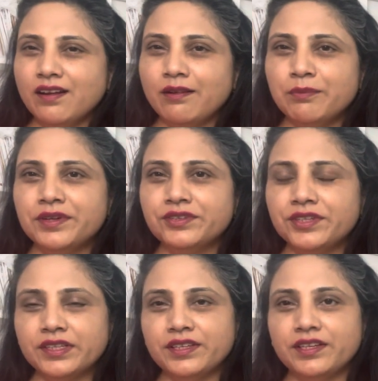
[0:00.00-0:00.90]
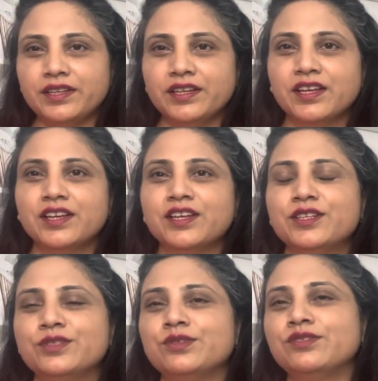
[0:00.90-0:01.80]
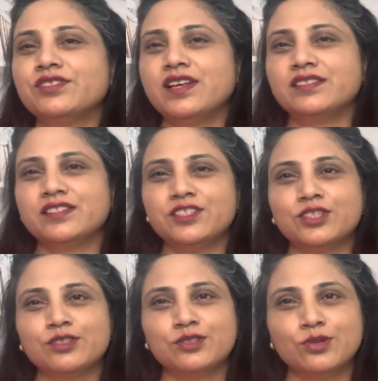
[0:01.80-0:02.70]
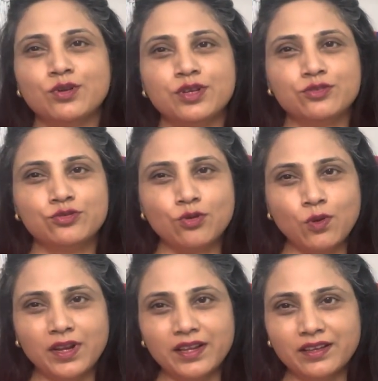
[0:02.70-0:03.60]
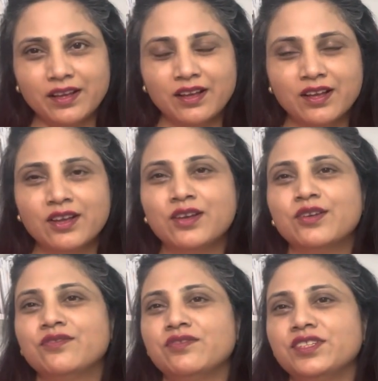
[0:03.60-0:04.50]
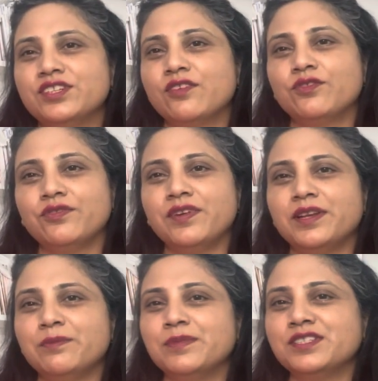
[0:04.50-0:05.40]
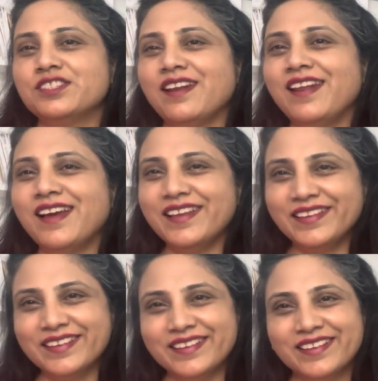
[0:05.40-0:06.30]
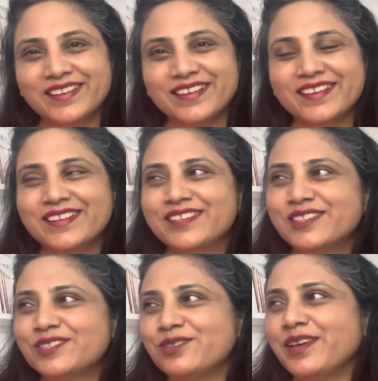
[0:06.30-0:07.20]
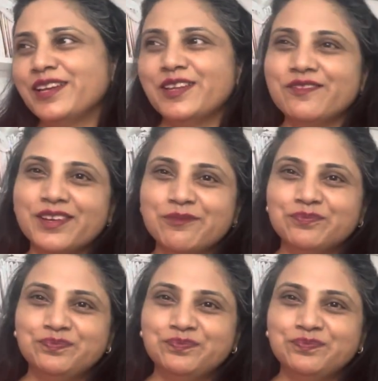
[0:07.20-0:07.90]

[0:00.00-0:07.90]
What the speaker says: little bit tricky to transition to controlling, which I would very much like. So anyway,